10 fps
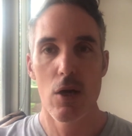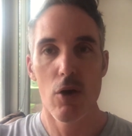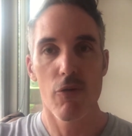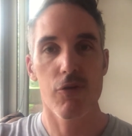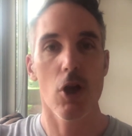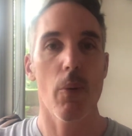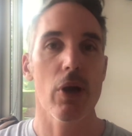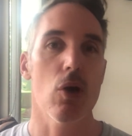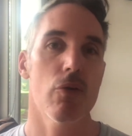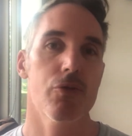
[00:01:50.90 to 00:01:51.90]

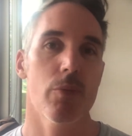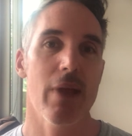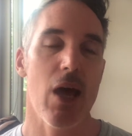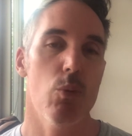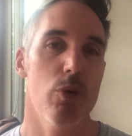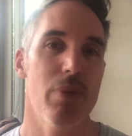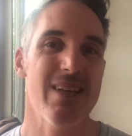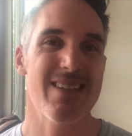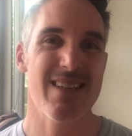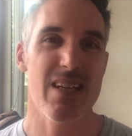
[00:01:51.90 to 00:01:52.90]
Flowing on from that would
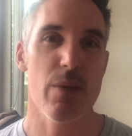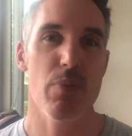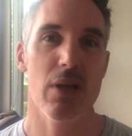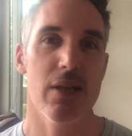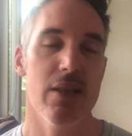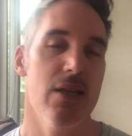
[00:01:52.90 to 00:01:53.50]
be typically